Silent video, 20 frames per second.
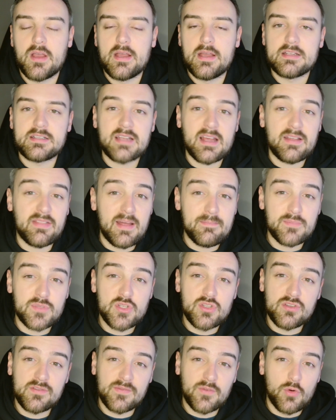
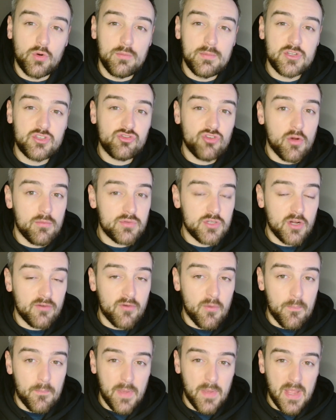Southampton's form has dropped off
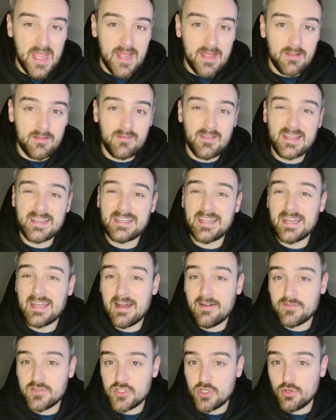a bit. They did
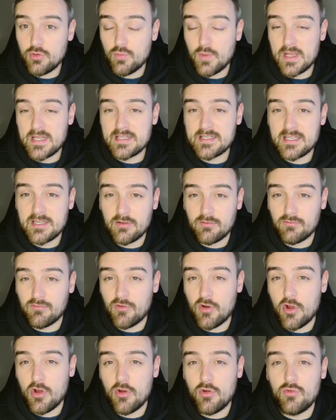have 2 wins in a
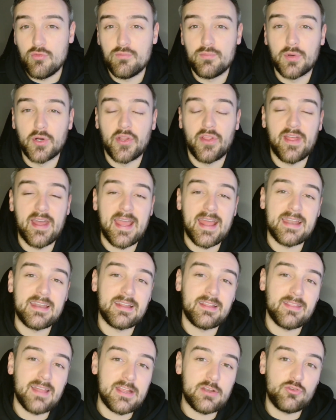row, but then
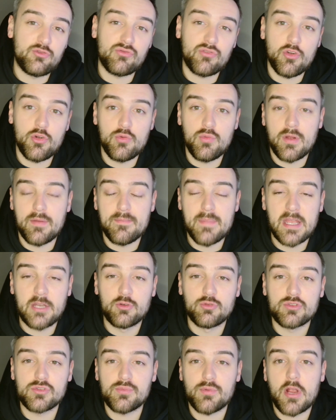they drew with
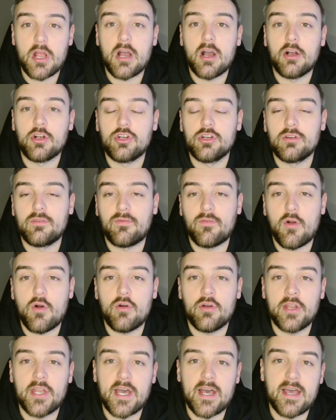Middlesbrough on Good
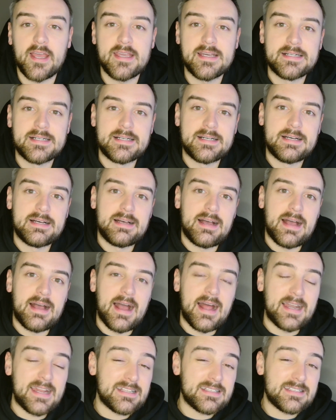Friday.
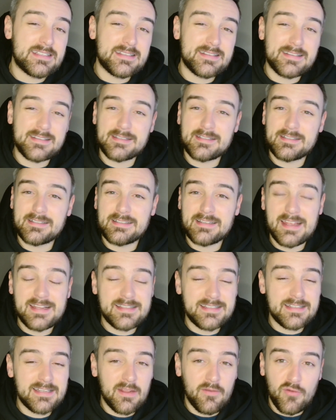And
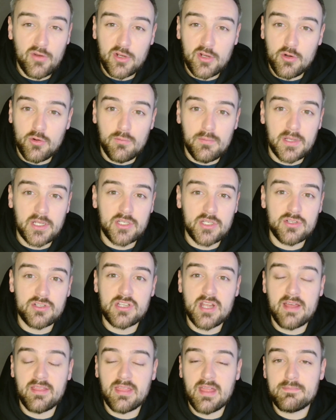it's difficult because
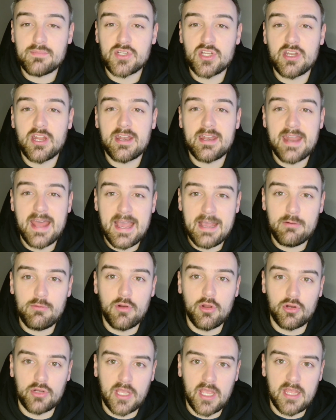Southampton are now
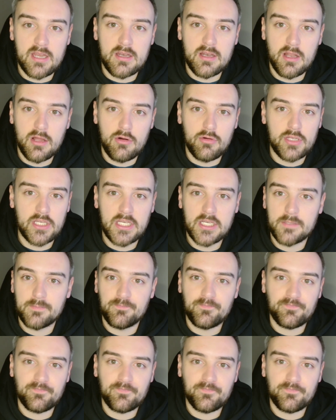looking like